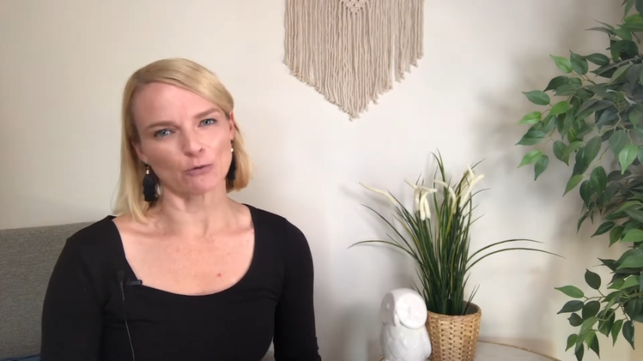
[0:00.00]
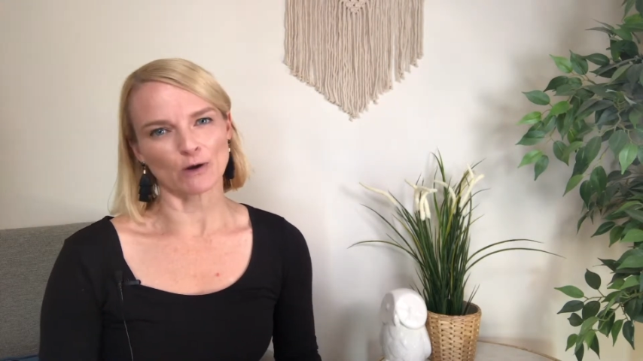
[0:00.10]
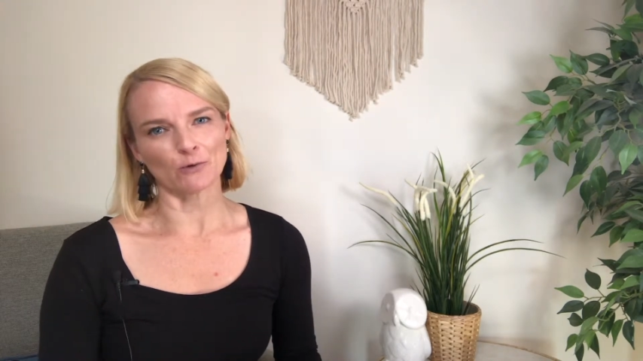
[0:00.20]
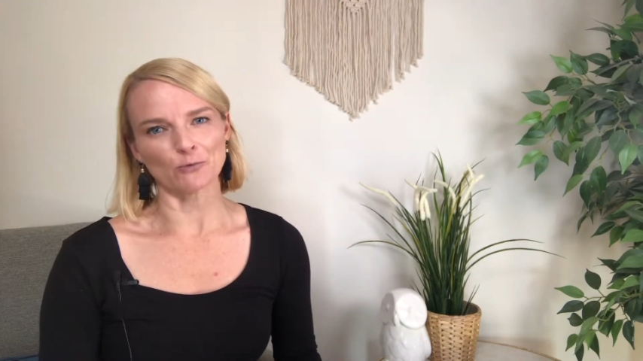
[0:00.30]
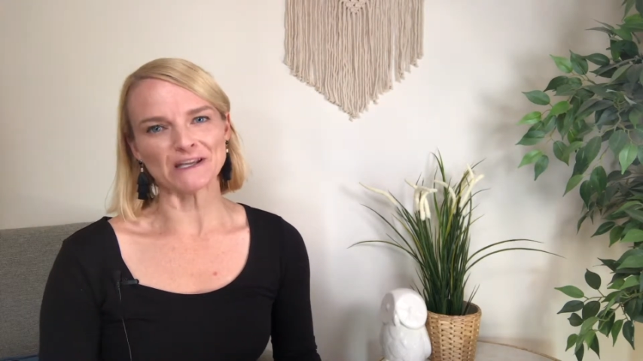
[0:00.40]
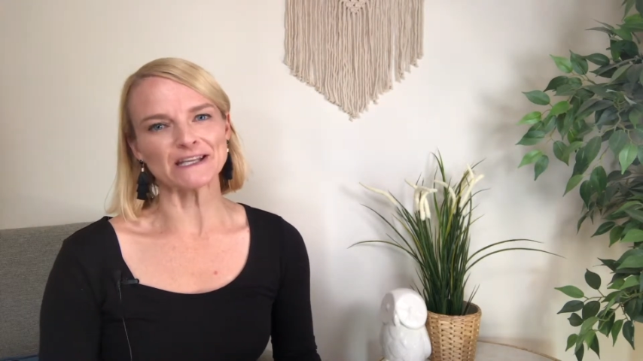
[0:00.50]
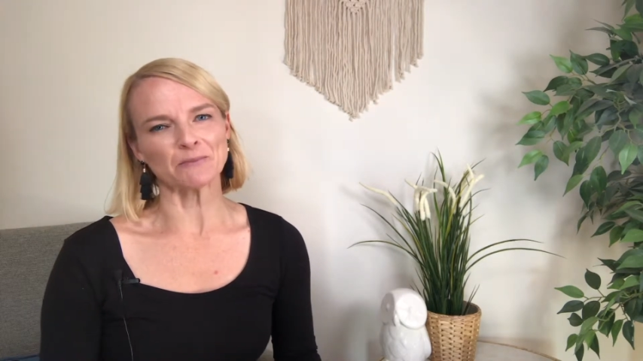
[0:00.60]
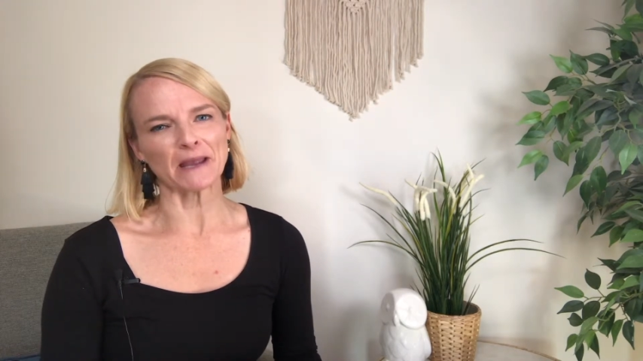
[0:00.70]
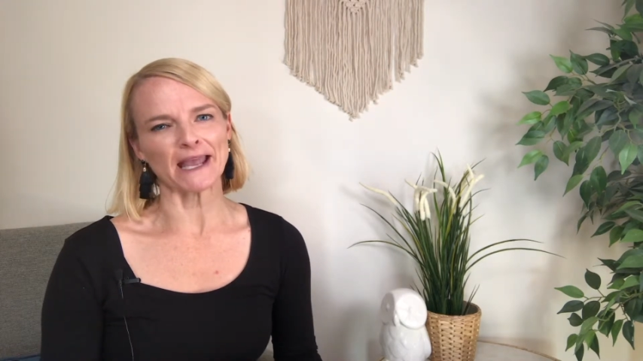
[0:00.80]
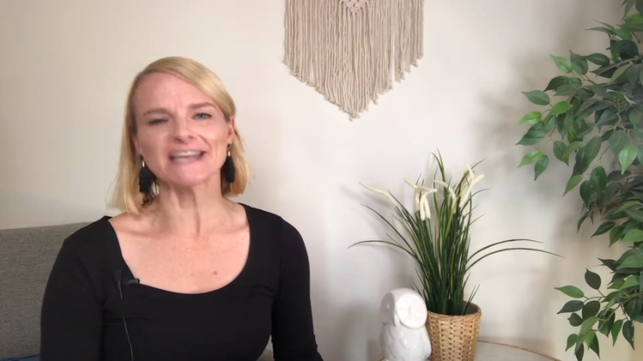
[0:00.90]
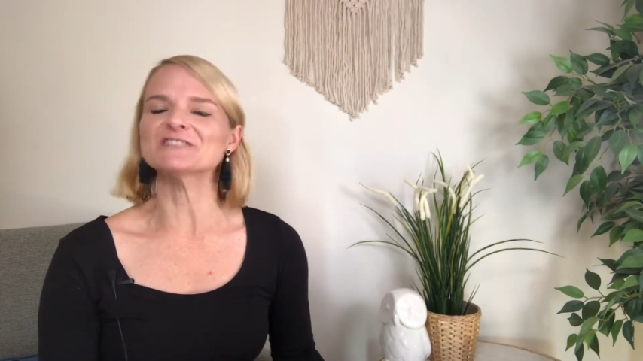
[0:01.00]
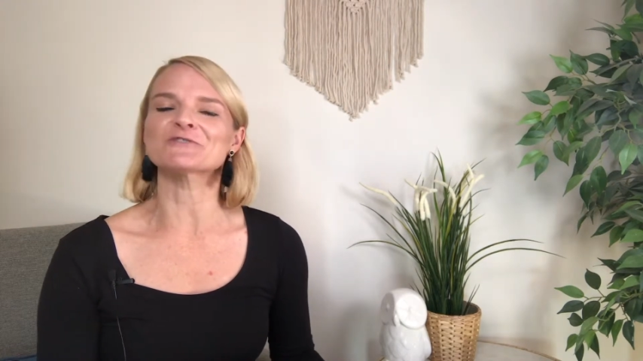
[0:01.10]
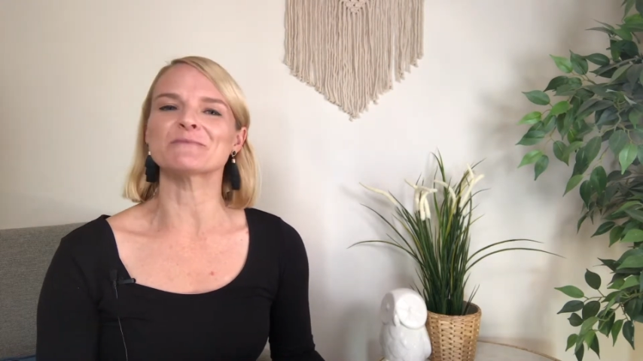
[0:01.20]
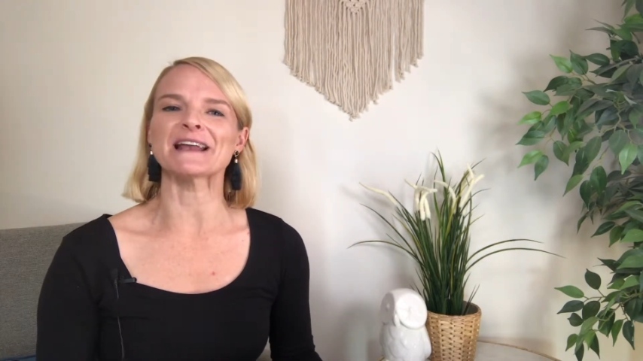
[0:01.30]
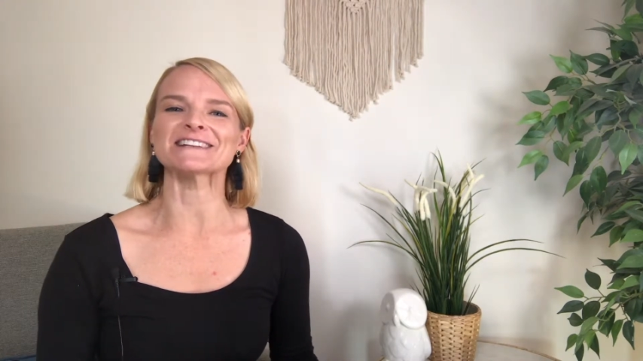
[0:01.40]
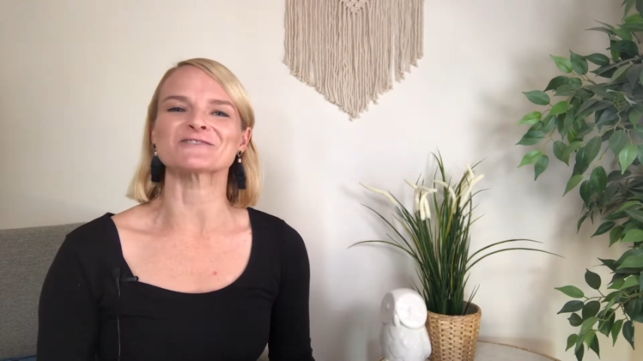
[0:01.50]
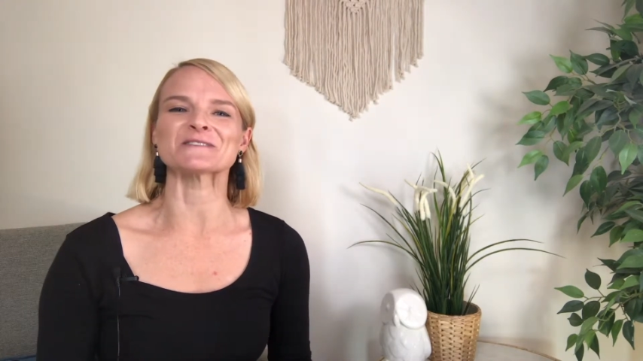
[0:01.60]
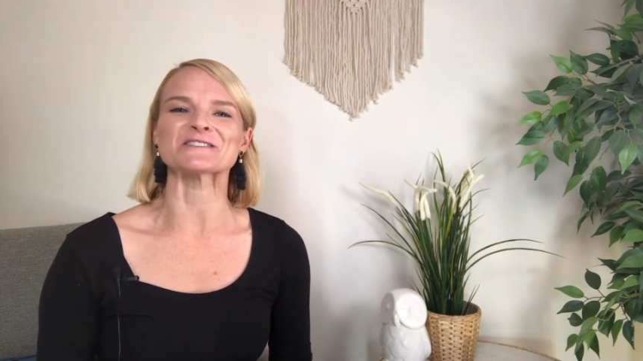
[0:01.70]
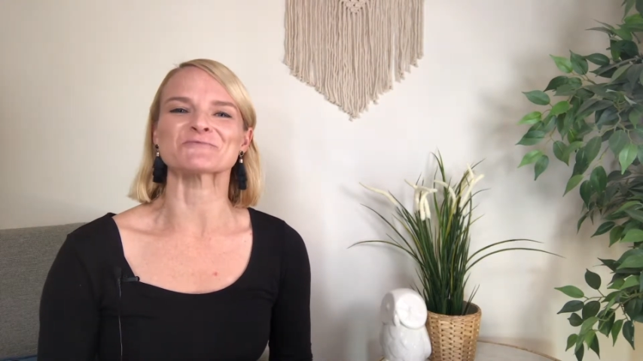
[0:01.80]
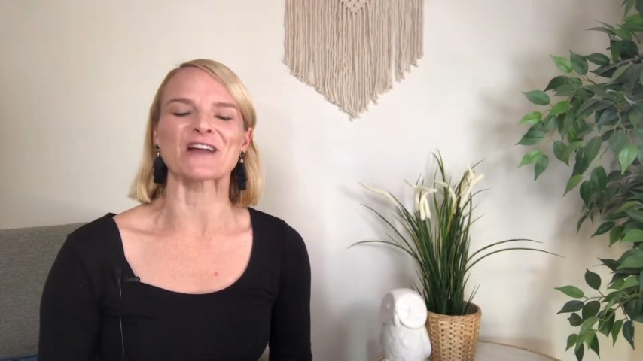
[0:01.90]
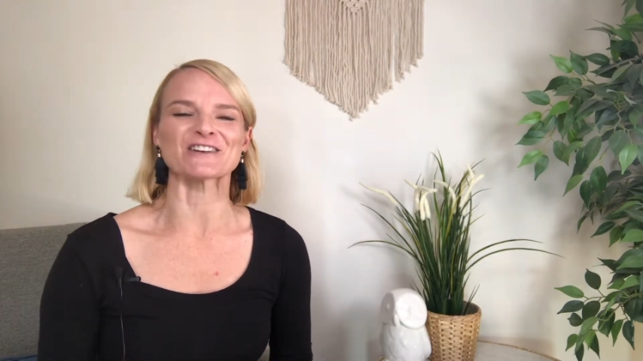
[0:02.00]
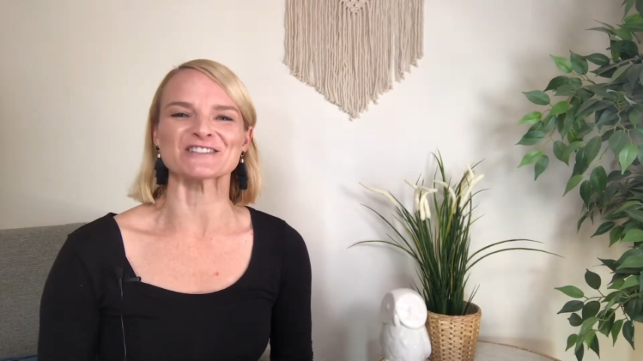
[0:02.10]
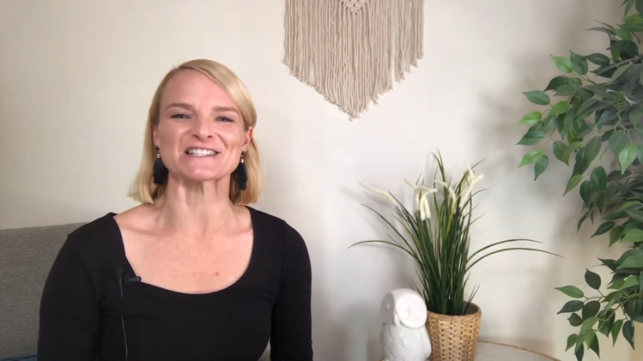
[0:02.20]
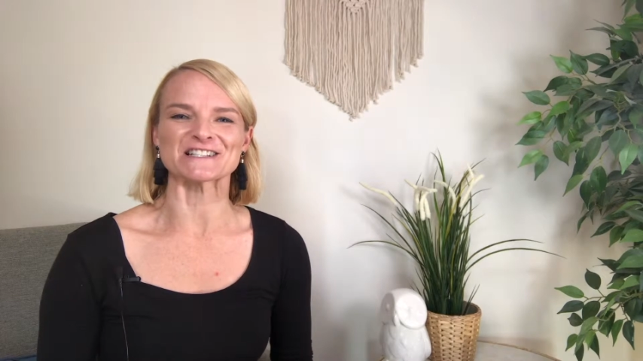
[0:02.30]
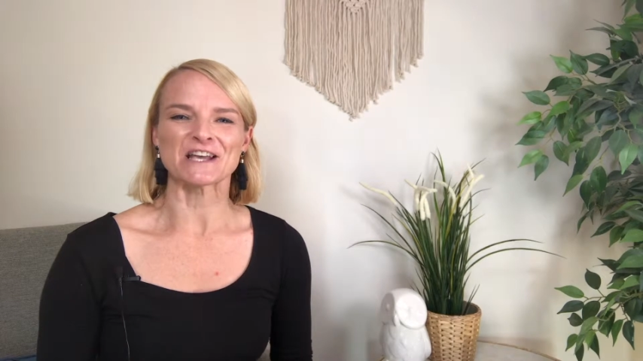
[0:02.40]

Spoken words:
where we compare injury management strategies